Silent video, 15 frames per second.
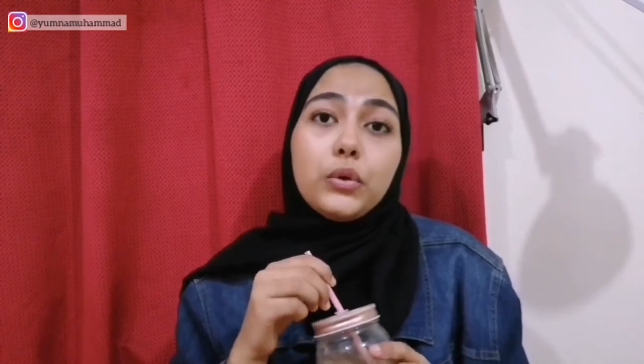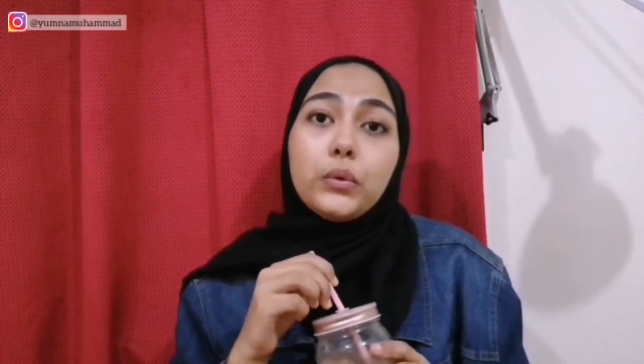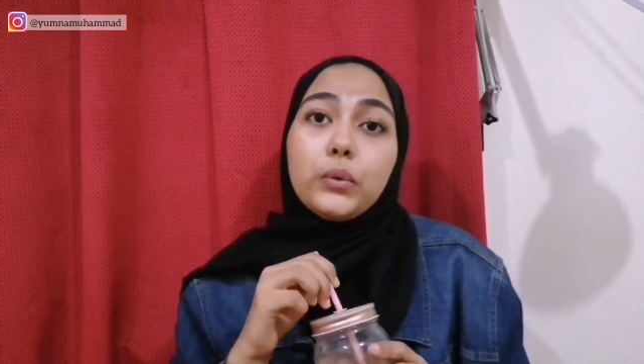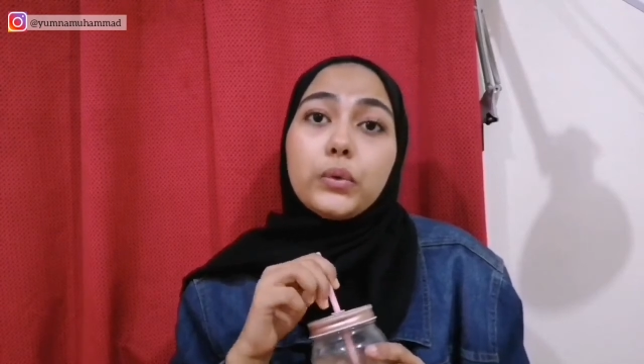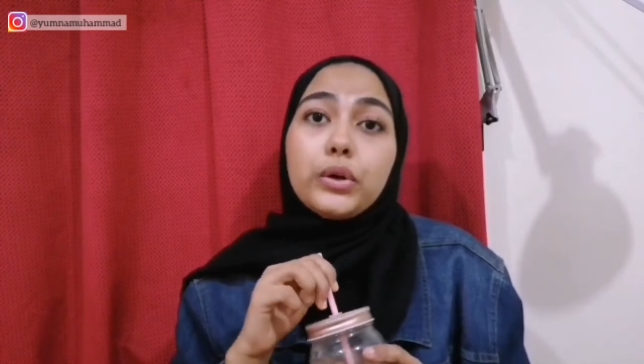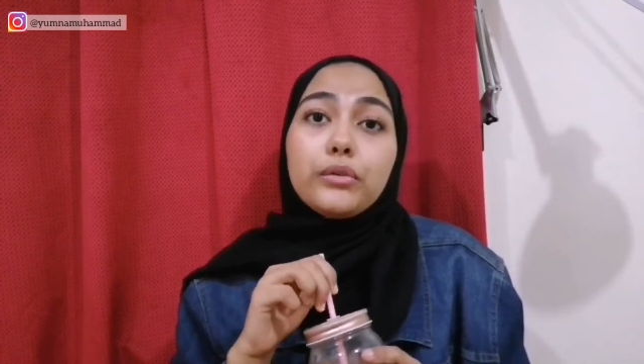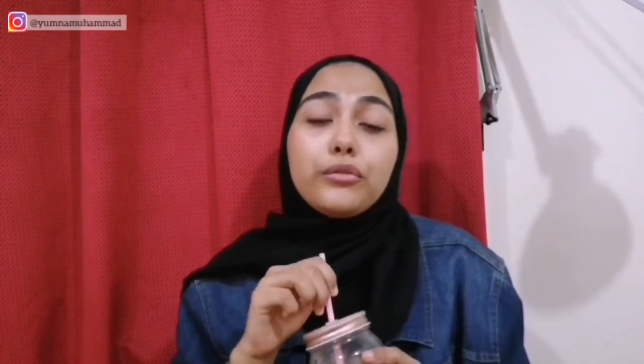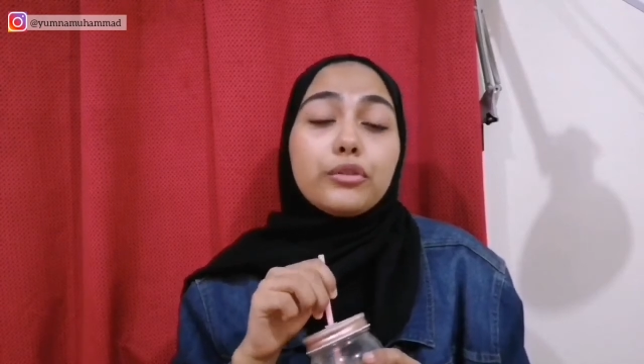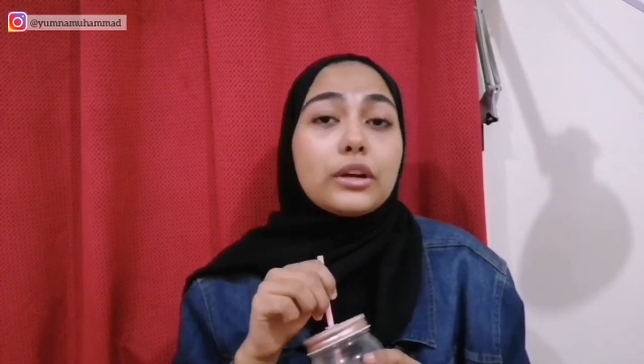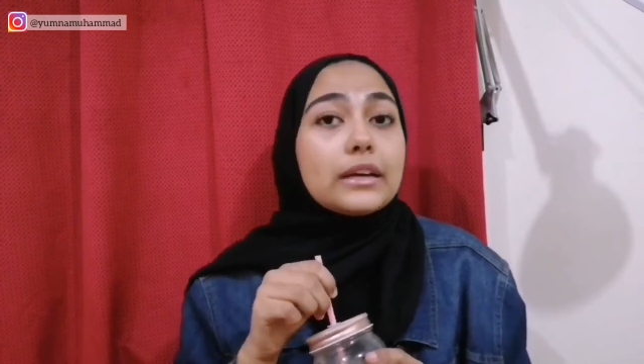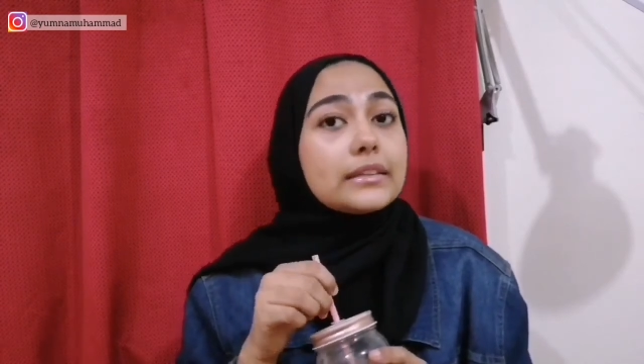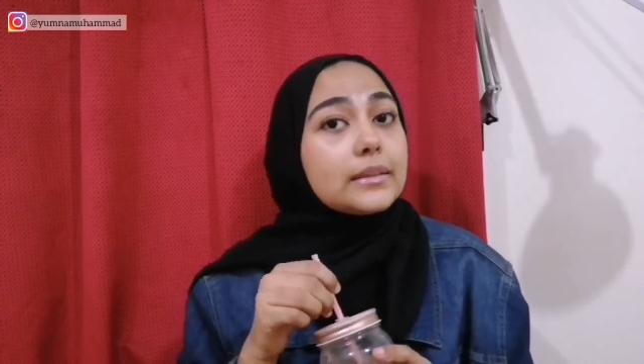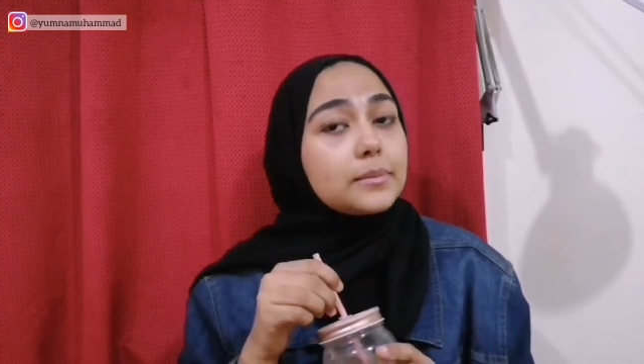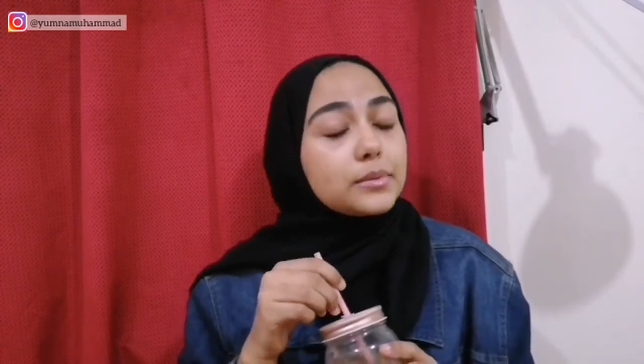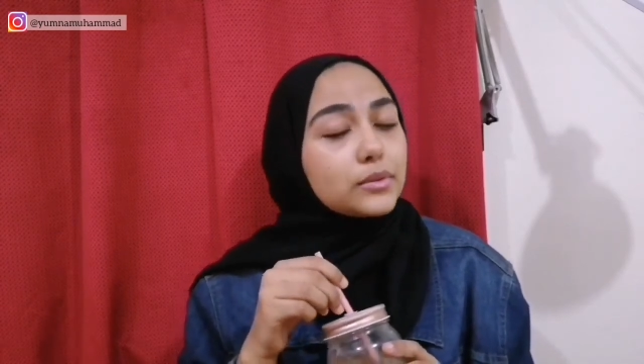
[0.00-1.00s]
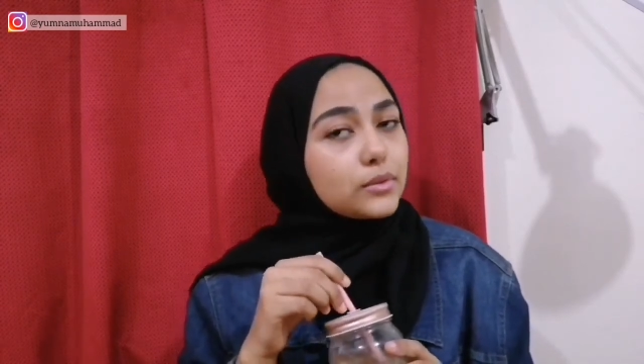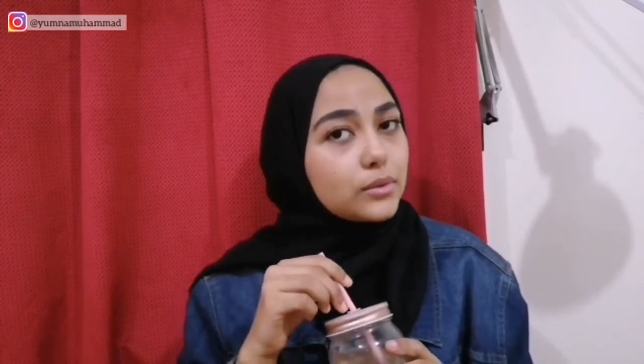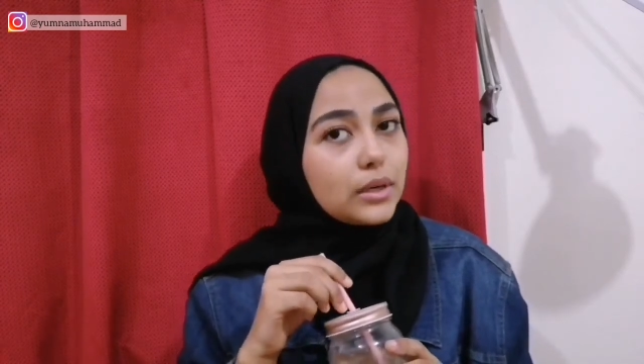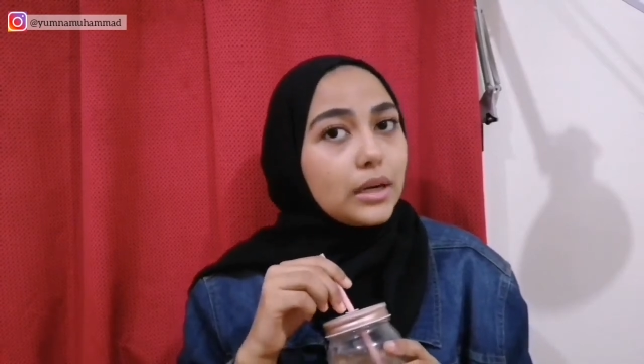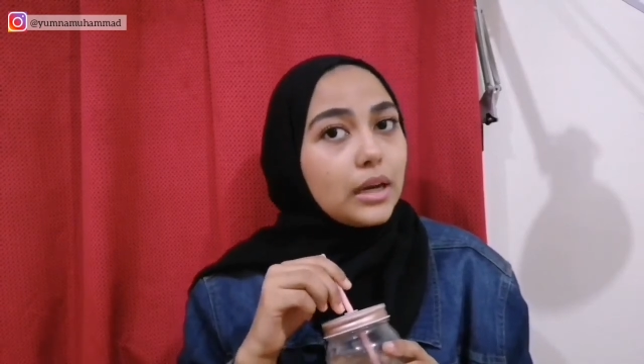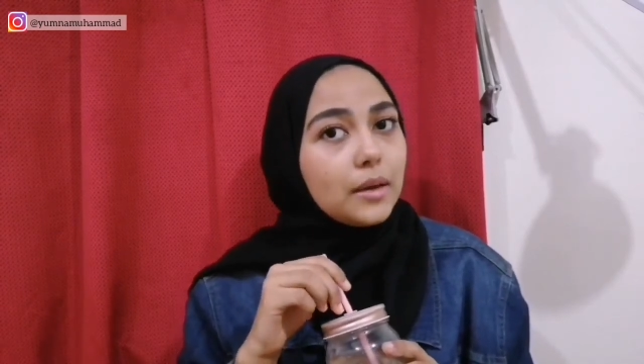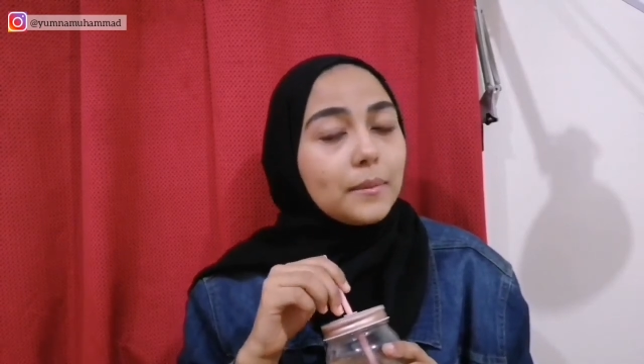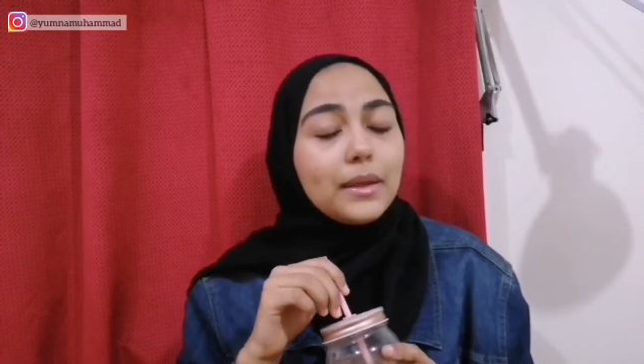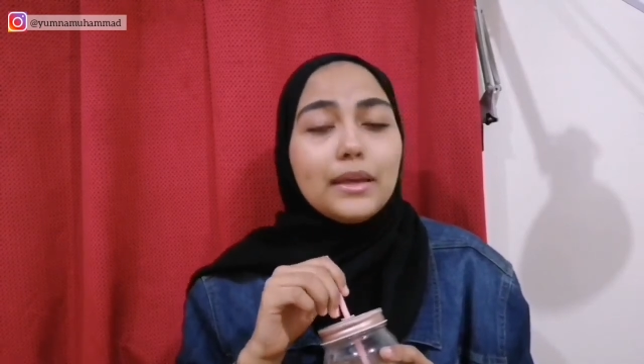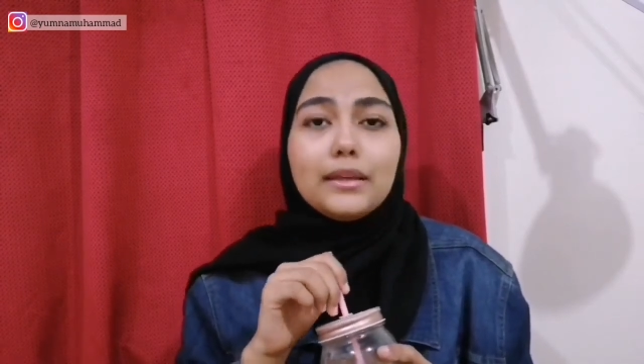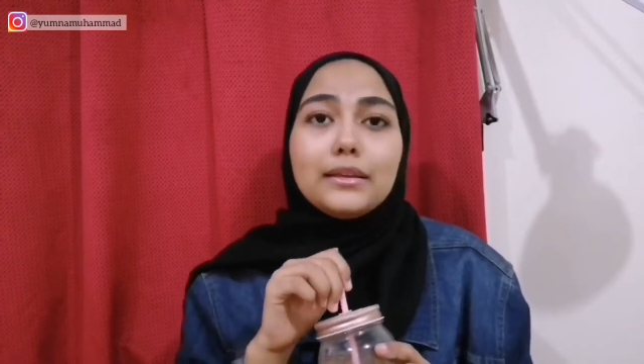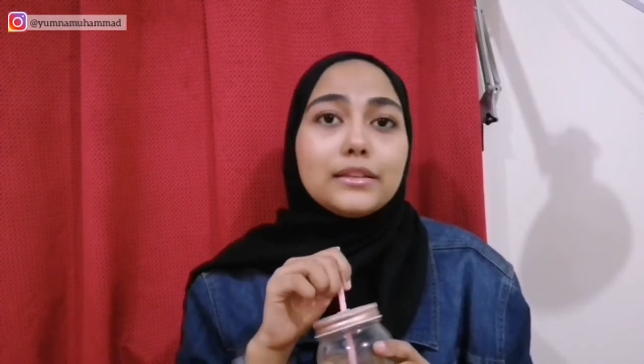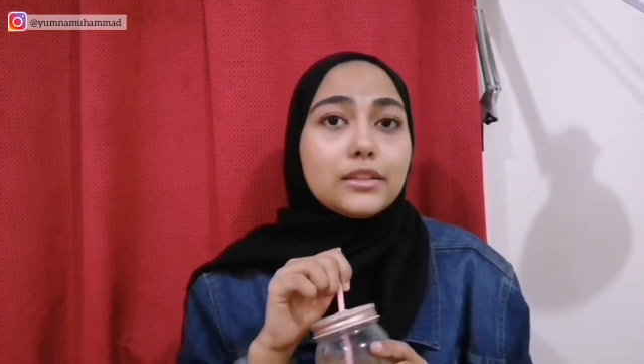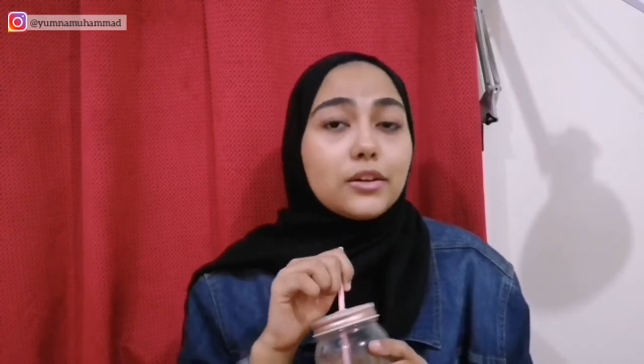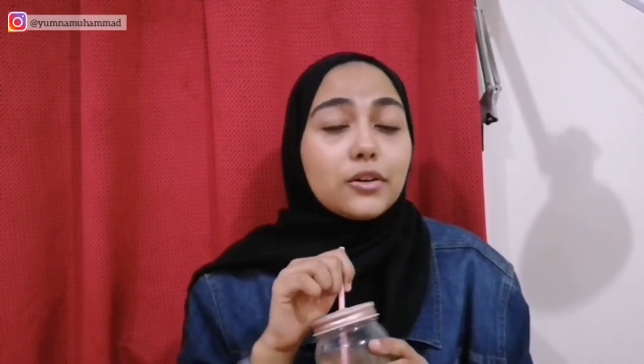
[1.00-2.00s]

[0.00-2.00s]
new, or if you're not subscribed,